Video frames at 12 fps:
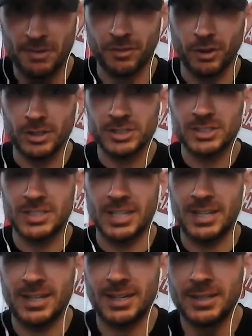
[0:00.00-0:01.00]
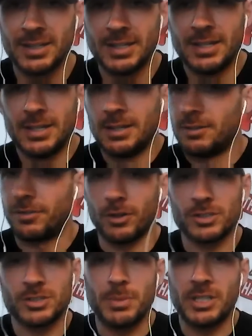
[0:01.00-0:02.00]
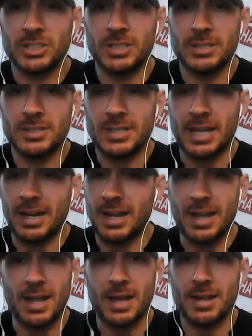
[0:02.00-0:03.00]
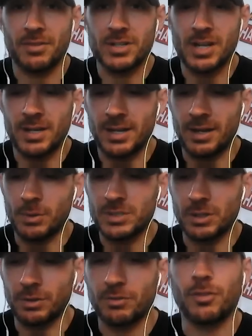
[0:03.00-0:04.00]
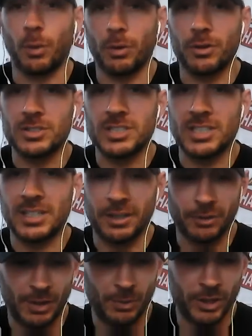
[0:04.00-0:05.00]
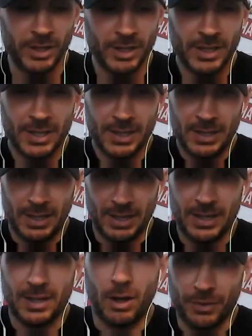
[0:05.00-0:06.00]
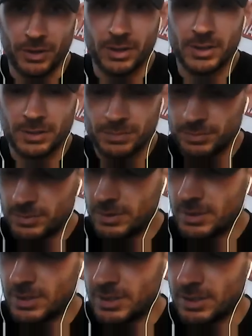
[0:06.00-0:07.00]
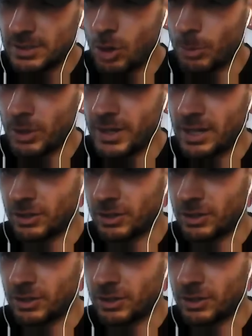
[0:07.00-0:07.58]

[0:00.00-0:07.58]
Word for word: my first mission that I had ever done, and I was out at 413 in Greenwood on the Cormorant